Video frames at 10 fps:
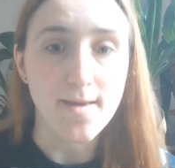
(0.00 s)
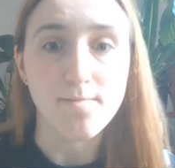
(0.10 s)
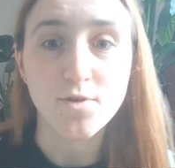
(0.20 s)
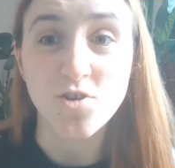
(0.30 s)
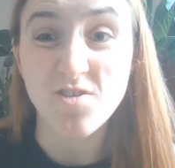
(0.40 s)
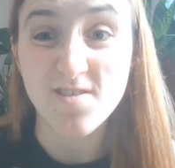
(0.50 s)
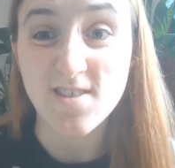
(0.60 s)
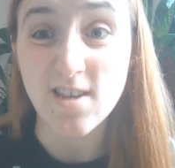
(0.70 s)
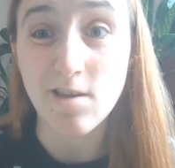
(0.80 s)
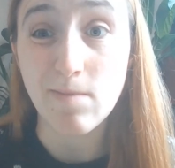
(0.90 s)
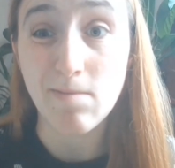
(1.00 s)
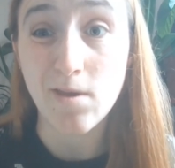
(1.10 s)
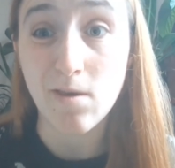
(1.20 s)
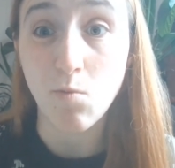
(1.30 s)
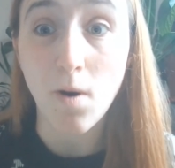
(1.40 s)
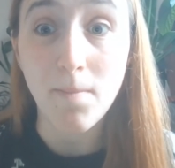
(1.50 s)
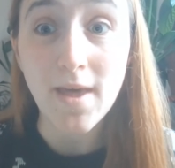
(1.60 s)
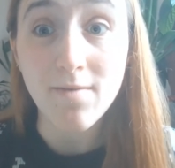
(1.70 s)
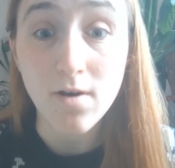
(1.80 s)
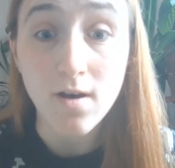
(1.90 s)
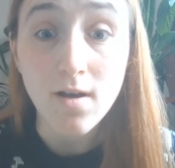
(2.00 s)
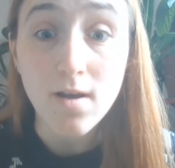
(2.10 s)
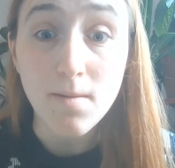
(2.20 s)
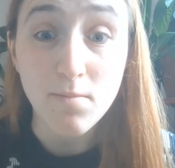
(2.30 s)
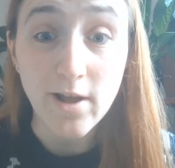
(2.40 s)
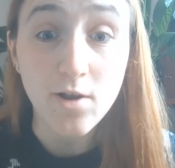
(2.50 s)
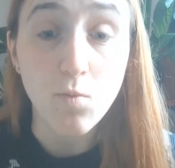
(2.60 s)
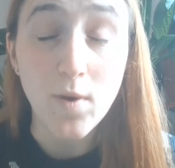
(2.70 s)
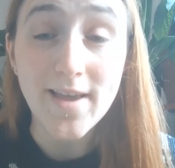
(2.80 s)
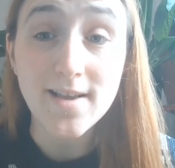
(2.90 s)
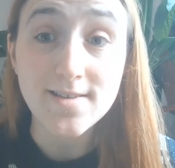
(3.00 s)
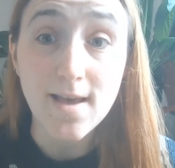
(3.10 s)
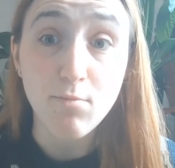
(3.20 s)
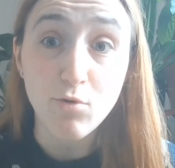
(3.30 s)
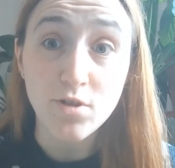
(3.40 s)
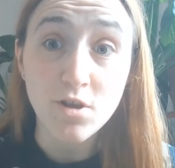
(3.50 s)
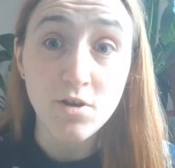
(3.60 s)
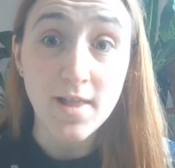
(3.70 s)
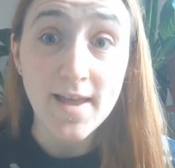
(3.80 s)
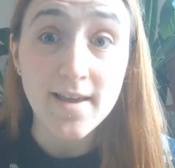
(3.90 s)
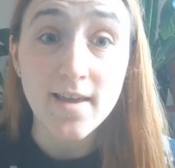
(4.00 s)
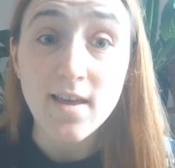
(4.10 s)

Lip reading: so you can see maybe what a bit of a black and white example would look like.